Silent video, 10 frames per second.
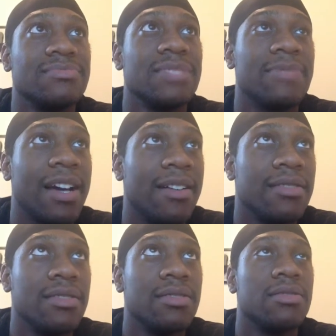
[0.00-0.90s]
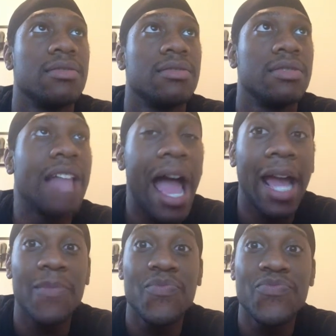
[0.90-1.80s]
Here we go.
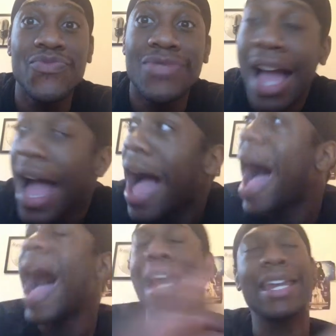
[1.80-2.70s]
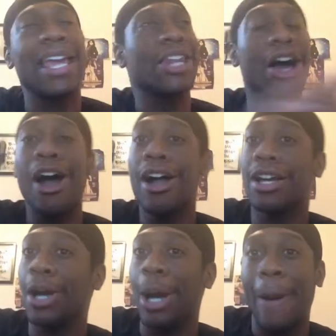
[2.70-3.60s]
Tonight, I need a
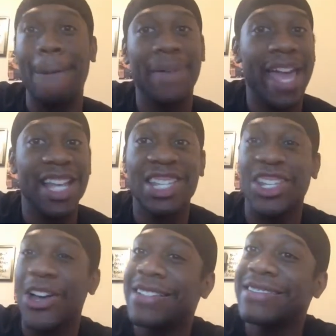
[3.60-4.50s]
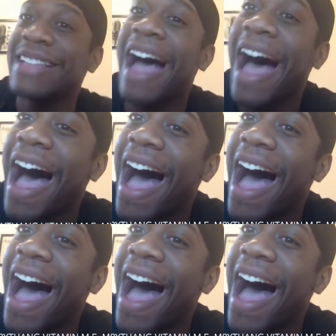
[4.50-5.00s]
good bitch tonight.